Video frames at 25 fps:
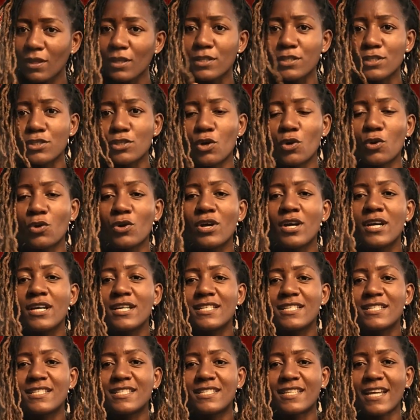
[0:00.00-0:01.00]
So
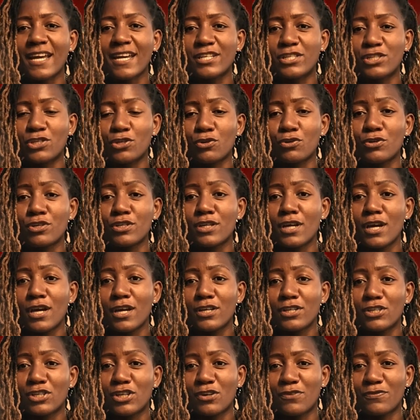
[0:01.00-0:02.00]
stay tuned.
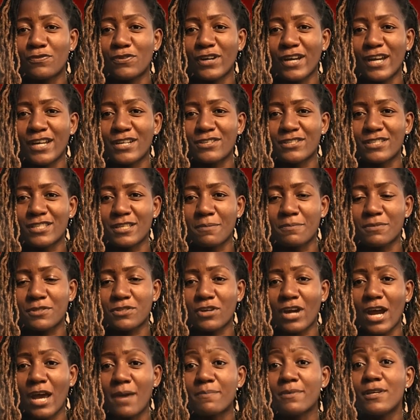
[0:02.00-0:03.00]
Don't forget to
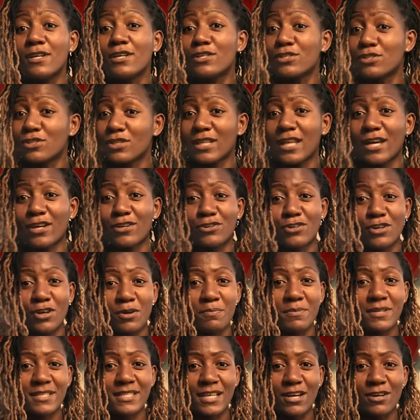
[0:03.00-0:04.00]
subscribe so that you
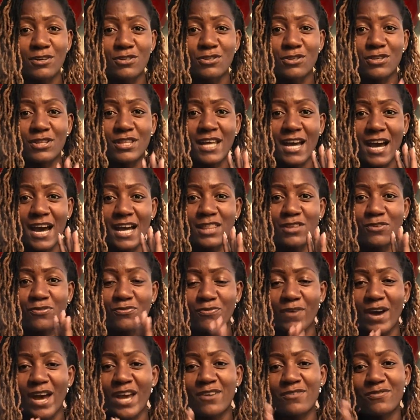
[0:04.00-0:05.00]
don't miss out on the
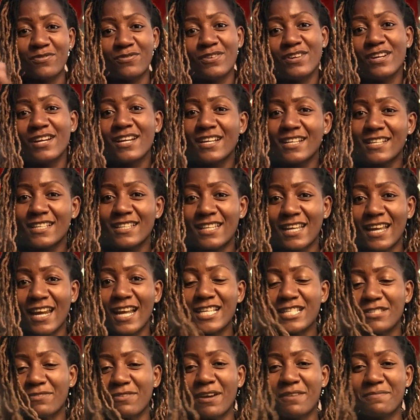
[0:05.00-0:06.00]

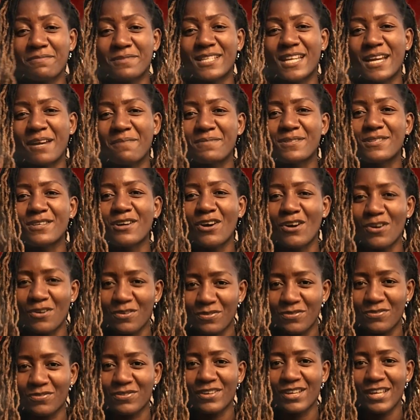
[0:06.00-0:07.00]
last 5 steps
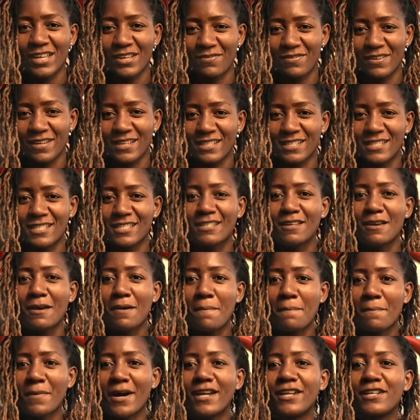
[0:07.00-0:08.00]
of events
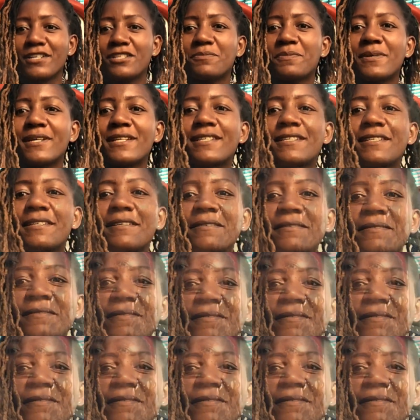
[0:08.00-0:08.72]
management.